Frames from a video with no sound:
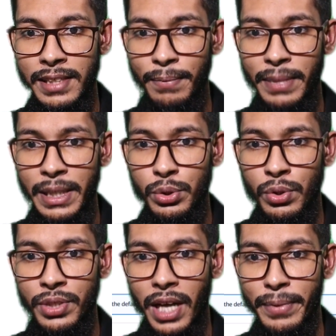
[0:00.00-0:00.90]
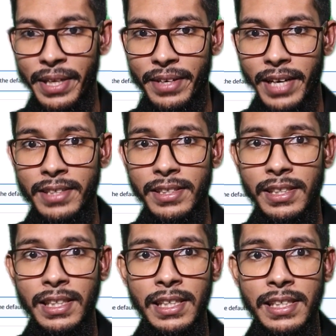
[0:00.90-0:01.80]
Simply, you should terminate, right?
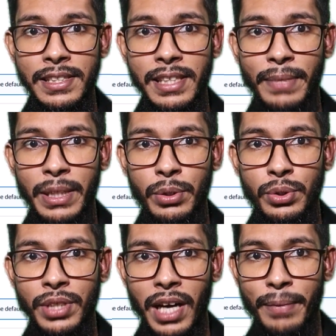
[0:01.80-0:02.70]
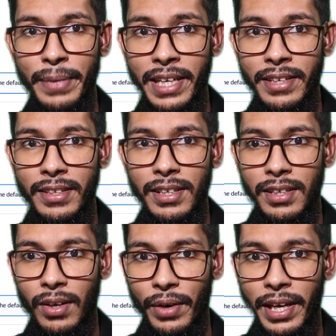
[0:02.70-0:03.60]
Simply, you should terminate.
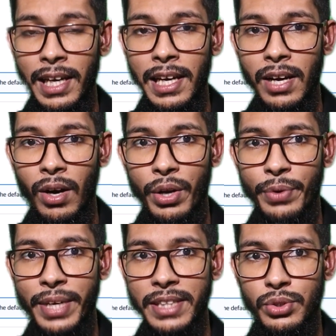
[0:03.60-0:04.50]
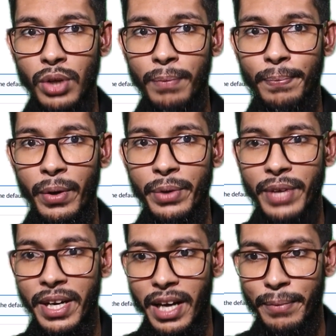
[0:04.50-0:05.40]
Okay, or you can stop, or you
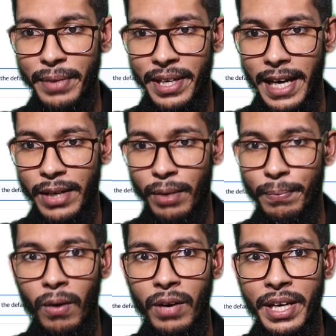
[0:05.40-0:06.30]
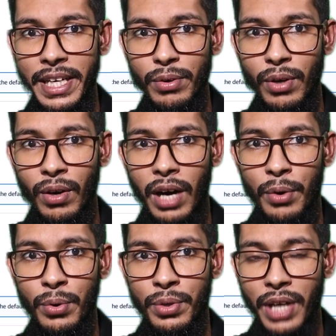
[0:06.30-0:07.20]
can terminate. I hope already you know
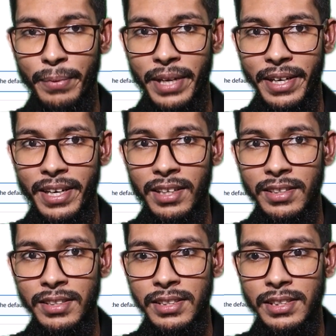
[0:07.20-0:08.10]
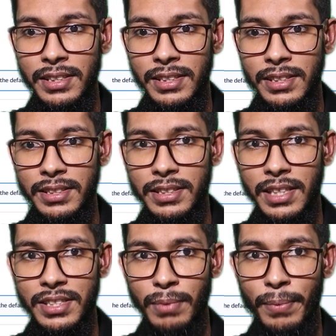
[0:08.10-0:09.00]
how to terminate. Huh?
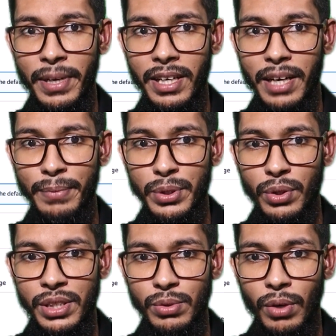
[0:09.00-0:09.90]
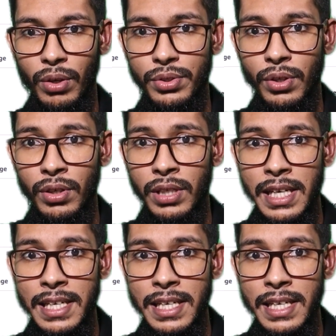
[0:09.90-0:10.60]
Just a moment. Let me show this one also.